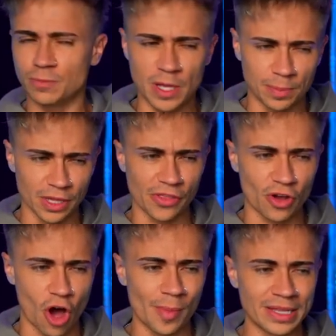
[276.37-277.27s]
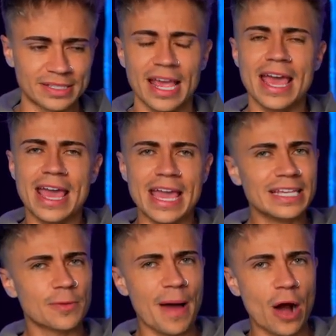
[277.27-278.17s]
people in the comments
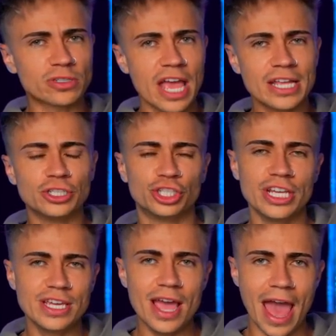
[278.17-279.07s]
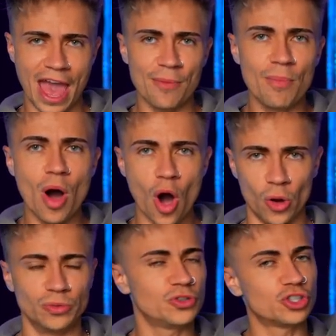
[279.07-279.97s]
is about
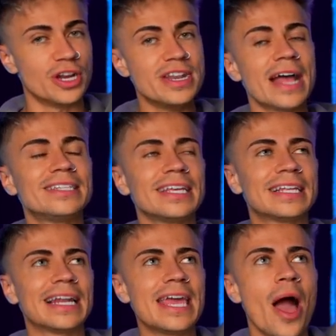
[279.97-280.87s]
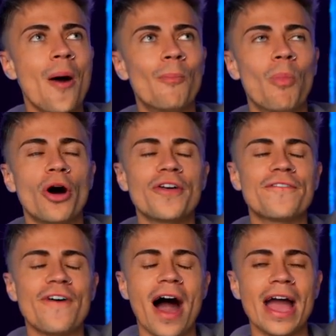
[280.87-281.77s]
GMOs, genetically
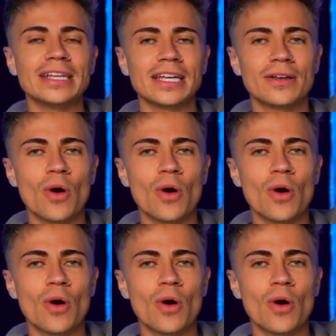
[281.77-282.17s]
modified